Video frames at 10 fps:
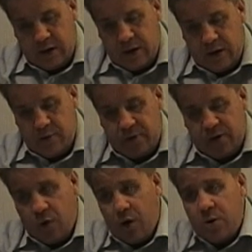And
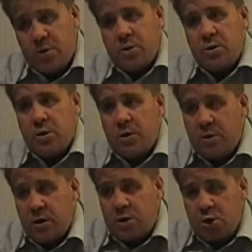because
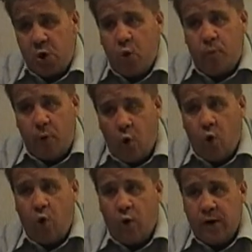they're so
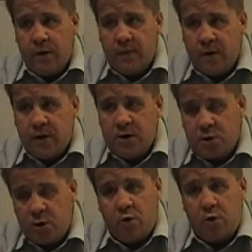poor in their
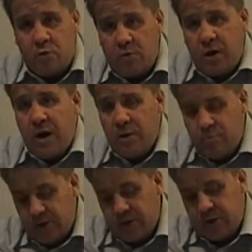historical
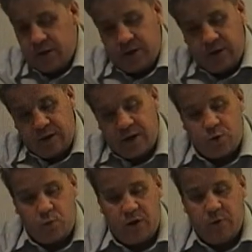reliability,
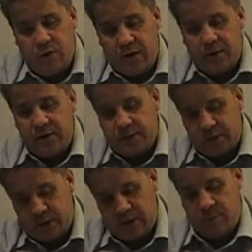that's why we get that
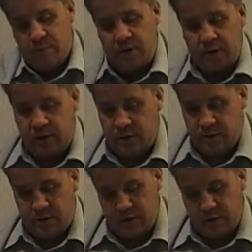statement here.